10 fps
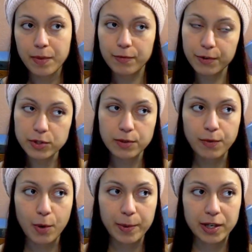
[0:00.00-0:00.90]
First of
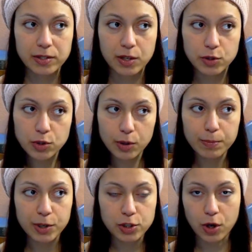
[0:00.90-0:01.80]
all, because there's not
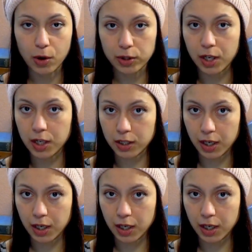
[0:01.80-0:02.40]
much content